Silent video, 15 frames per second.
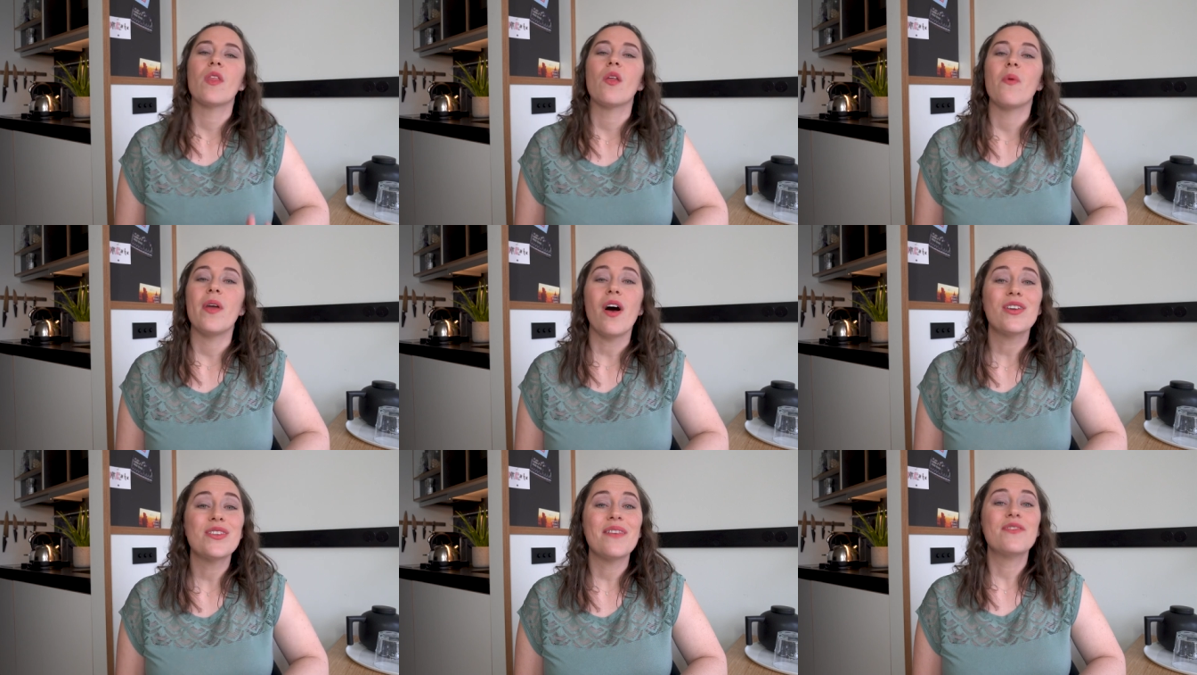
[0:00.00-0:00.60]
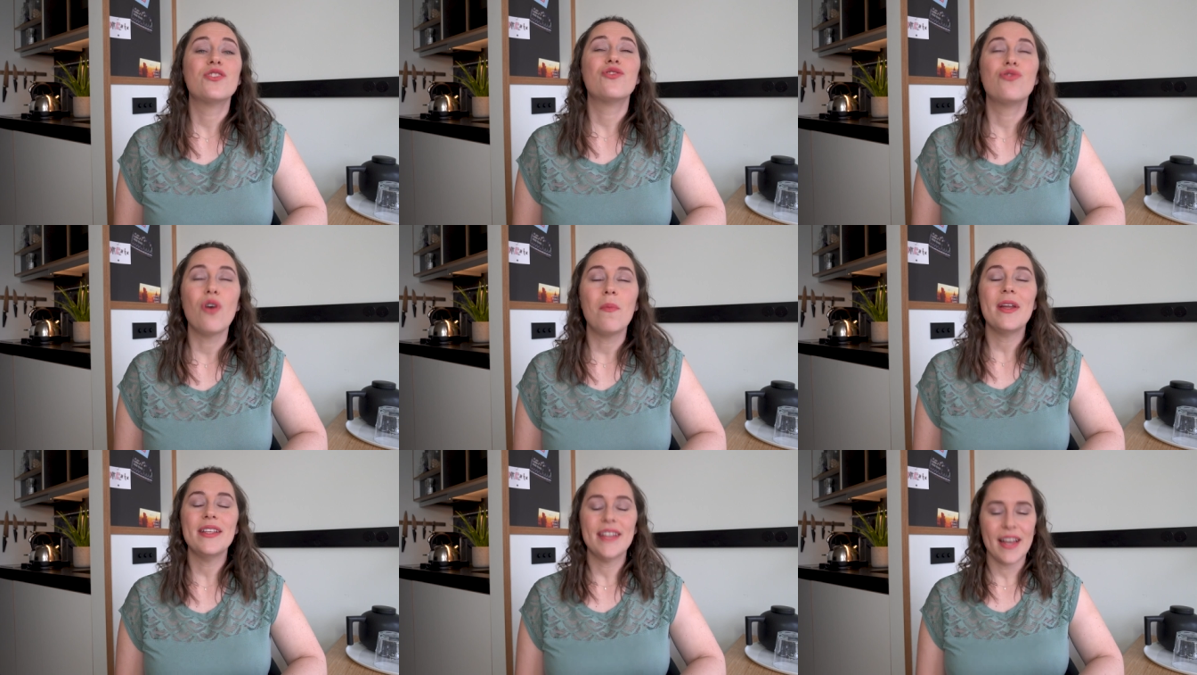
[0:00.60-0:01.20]
We also have
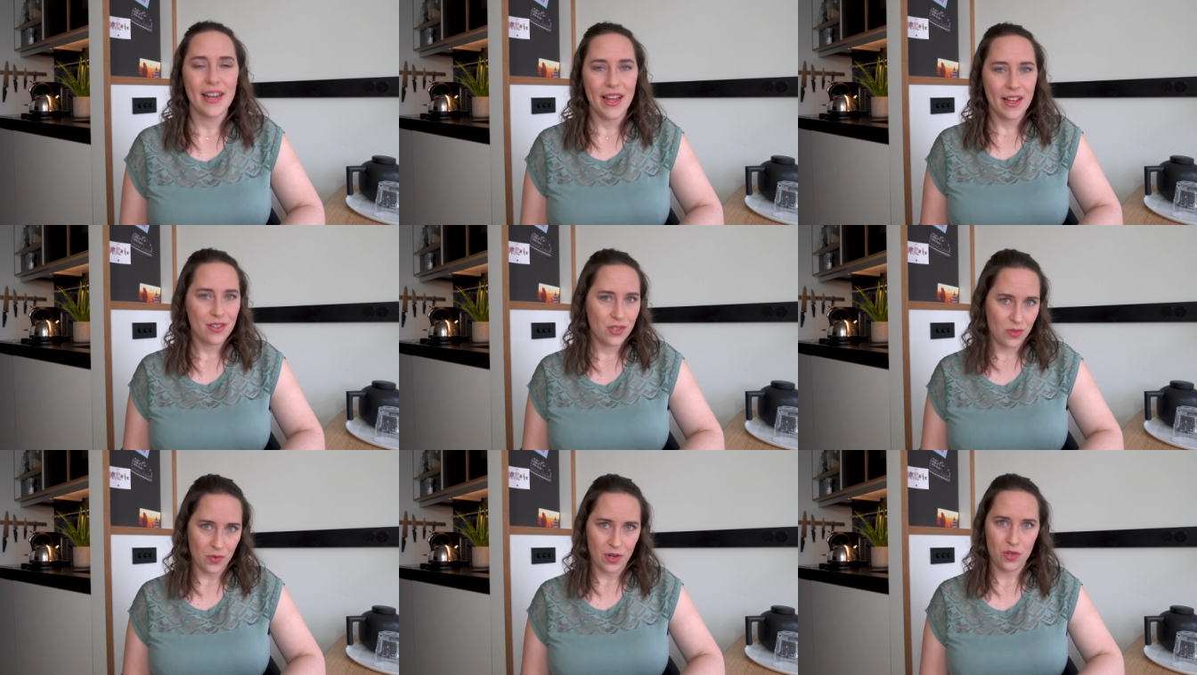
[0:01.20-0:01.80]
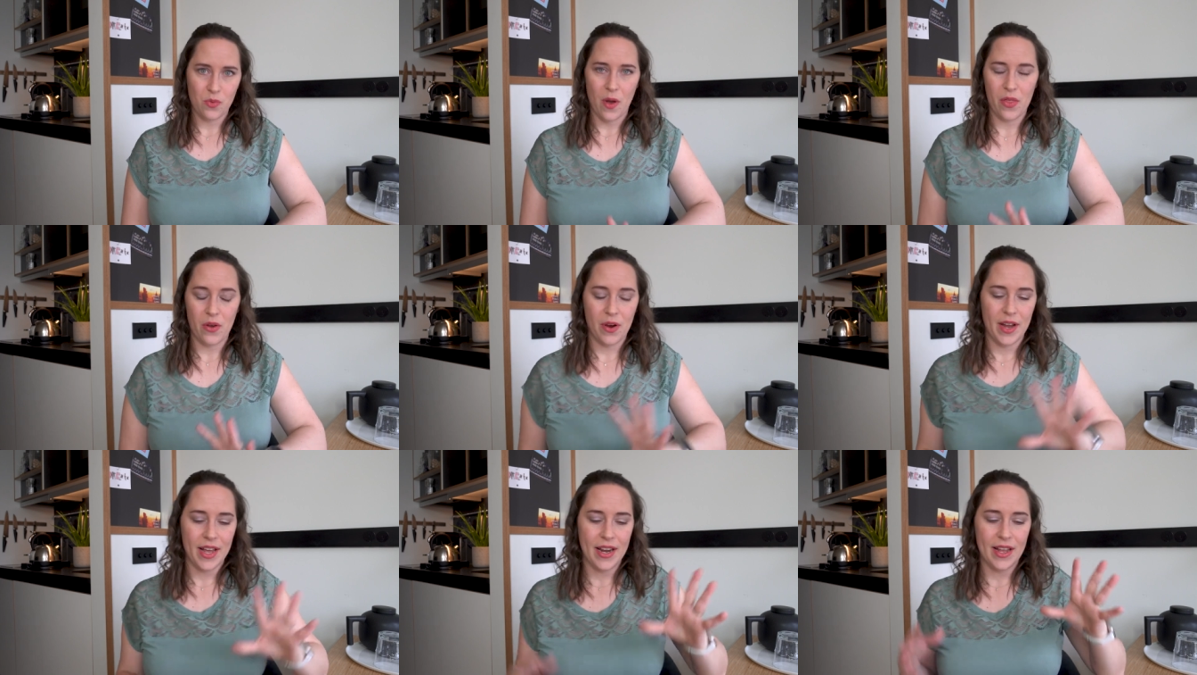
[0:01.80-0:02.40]
so many secondhand stores,
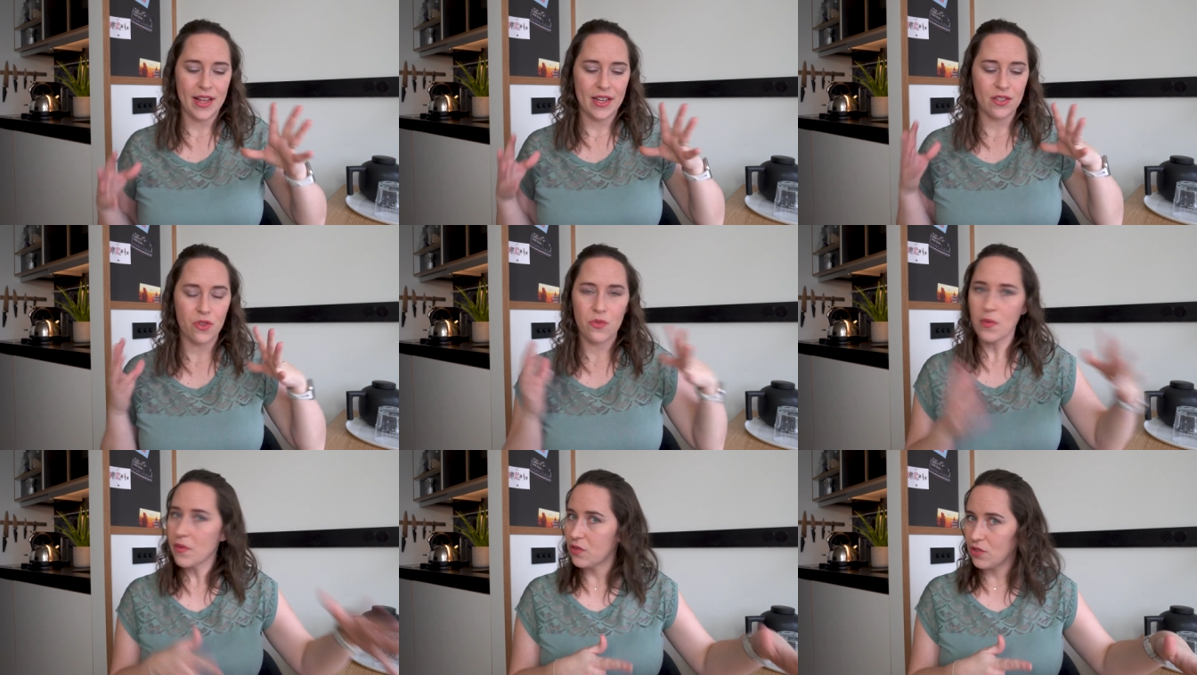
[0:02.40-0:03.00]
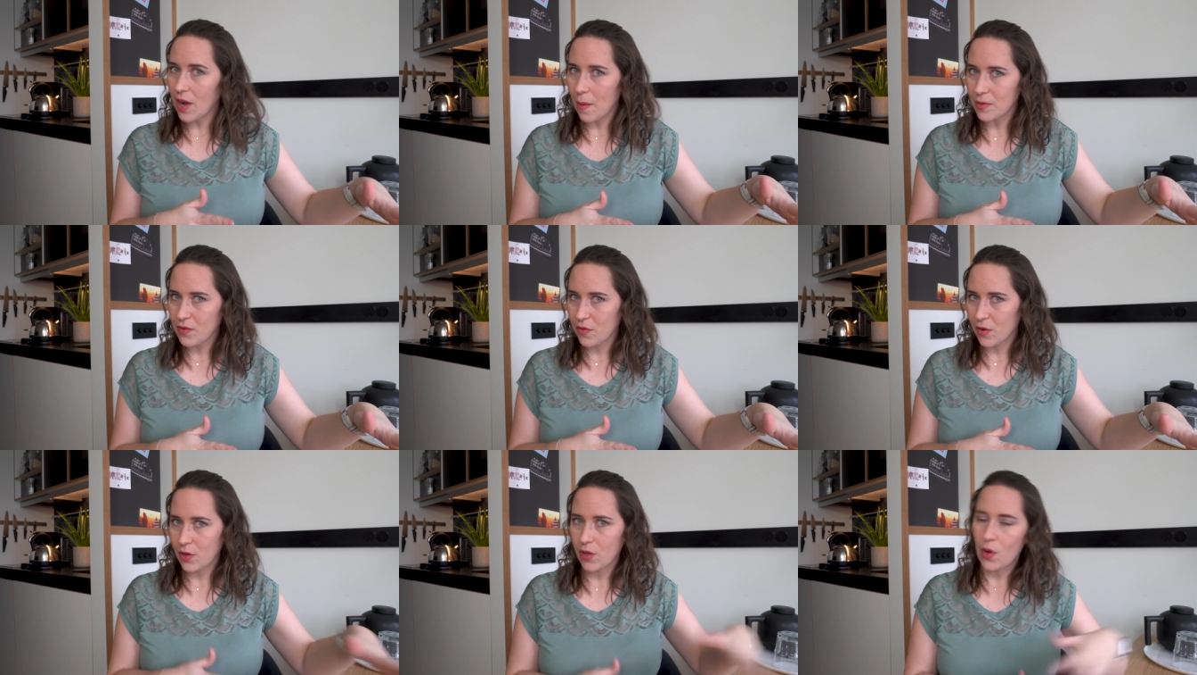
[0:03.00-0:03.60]
whether it is thrift shops
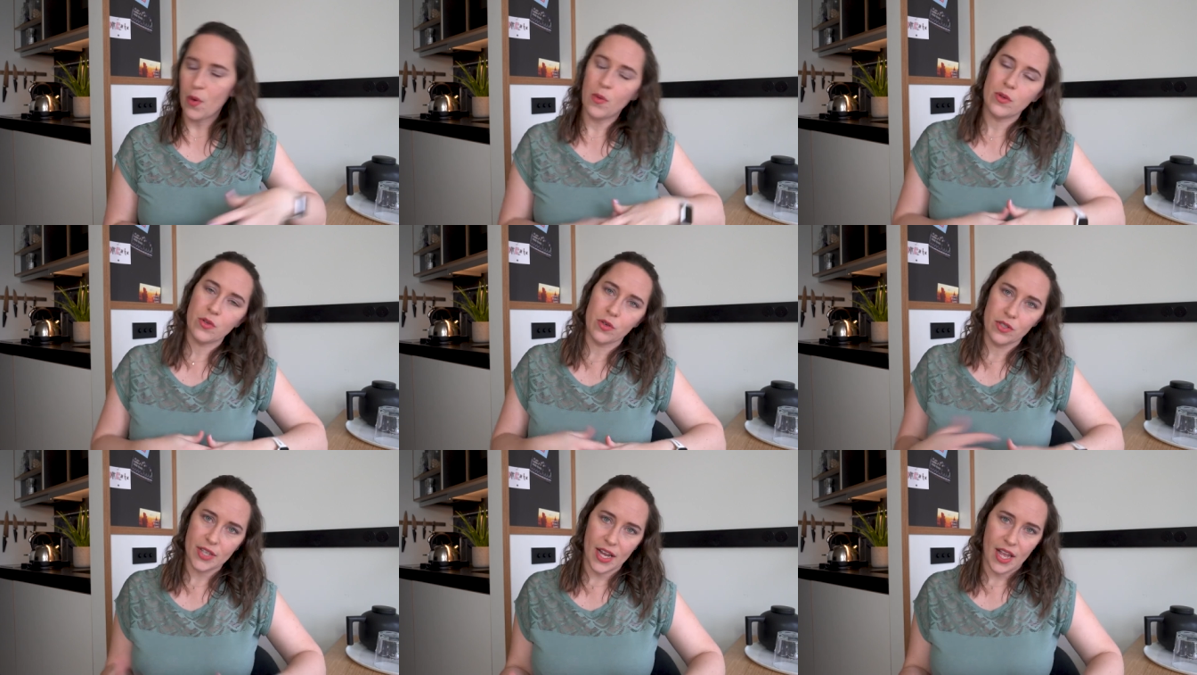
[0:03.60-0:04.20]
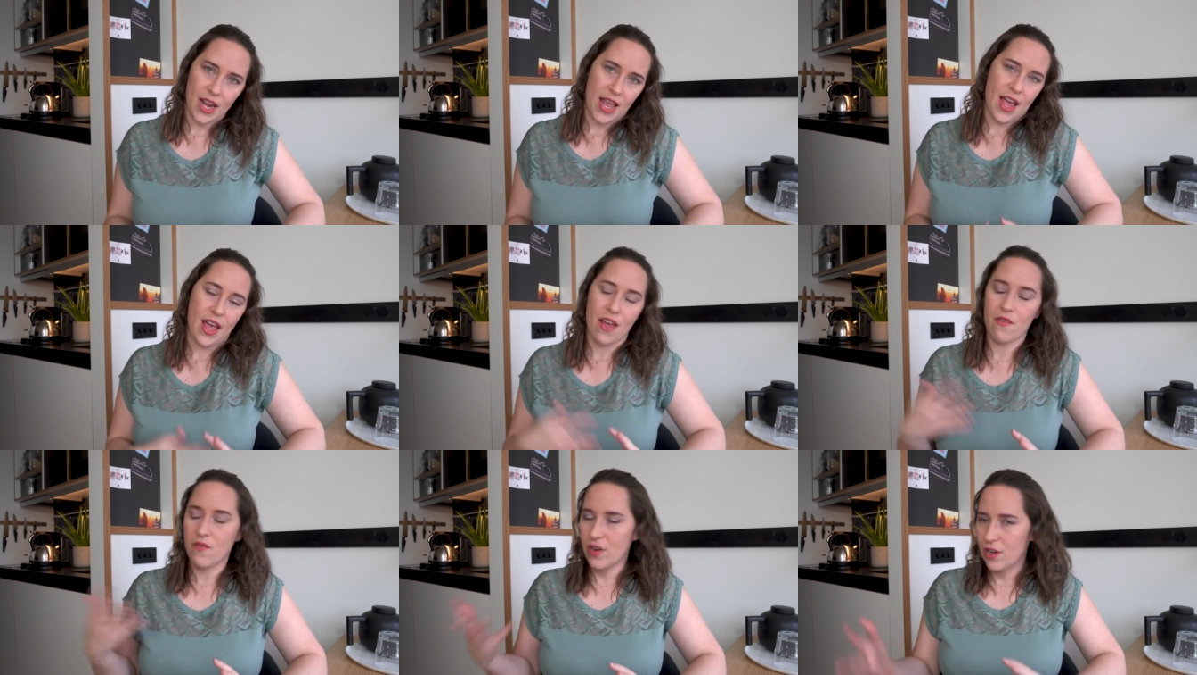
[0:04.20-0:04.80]
for clothes or
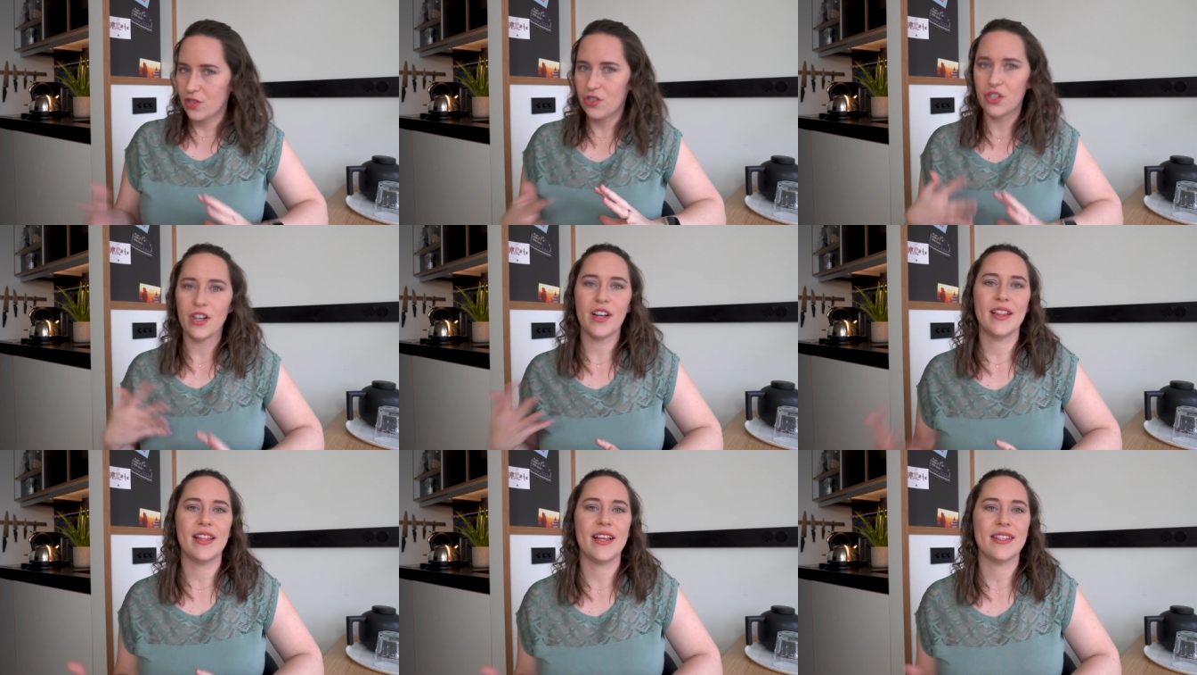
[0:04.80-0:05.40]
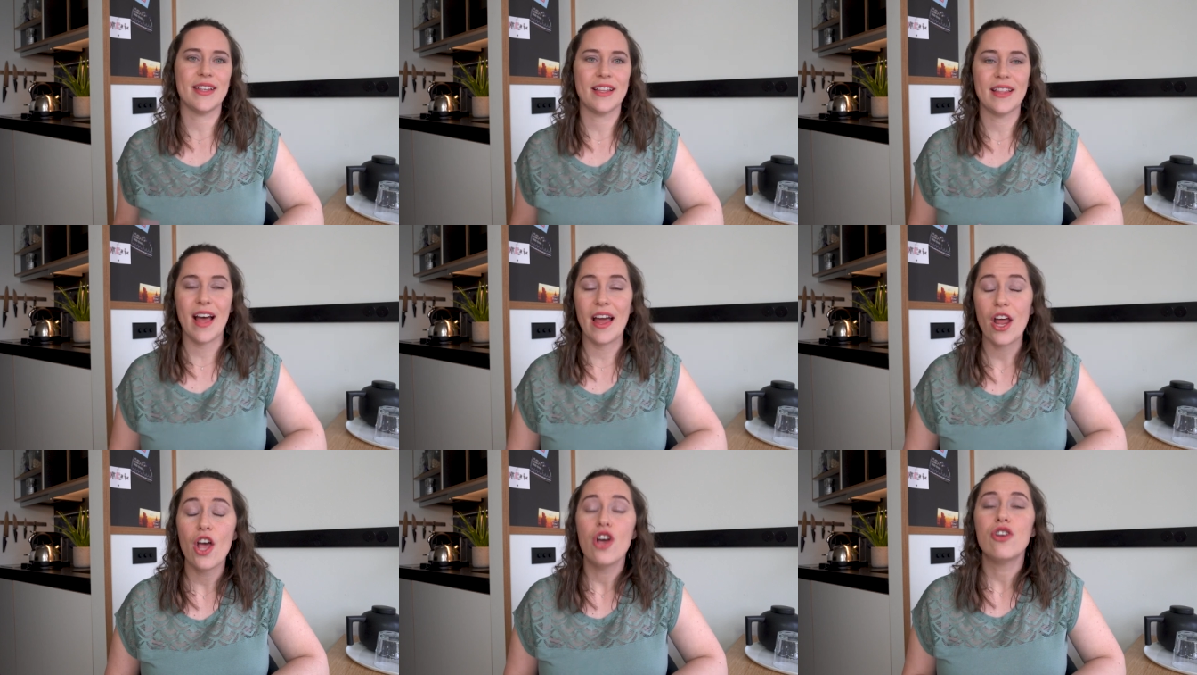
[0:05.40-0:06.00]
secondhand furniture and things like
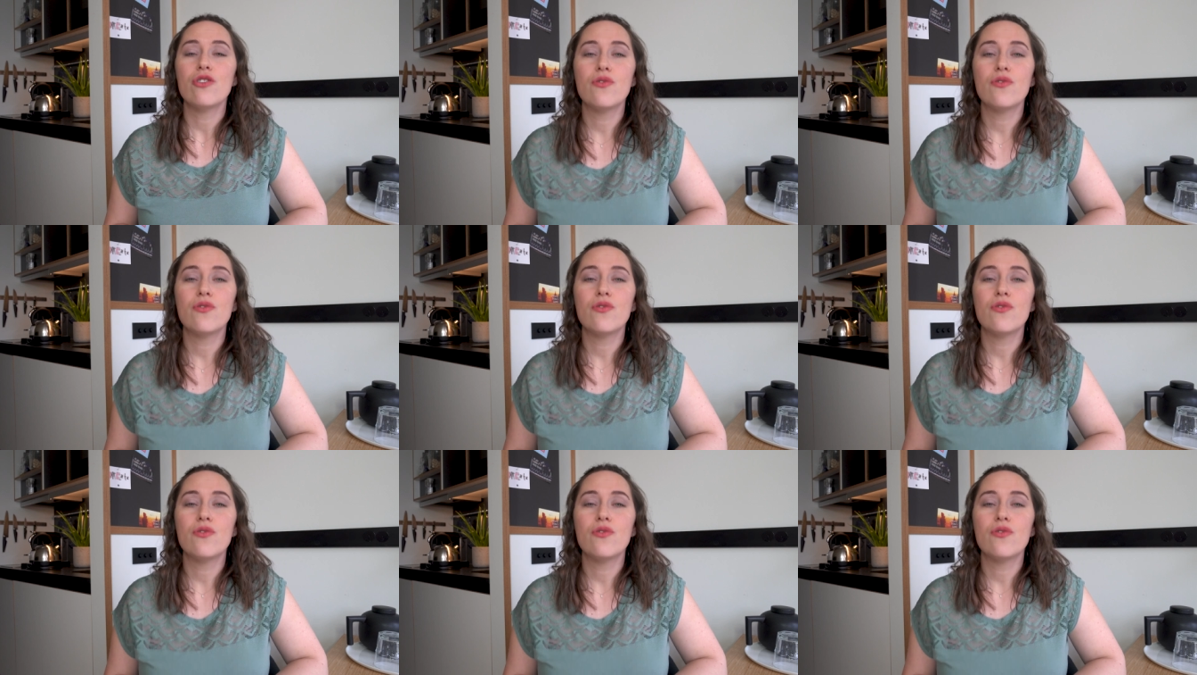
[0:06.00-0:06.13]
that.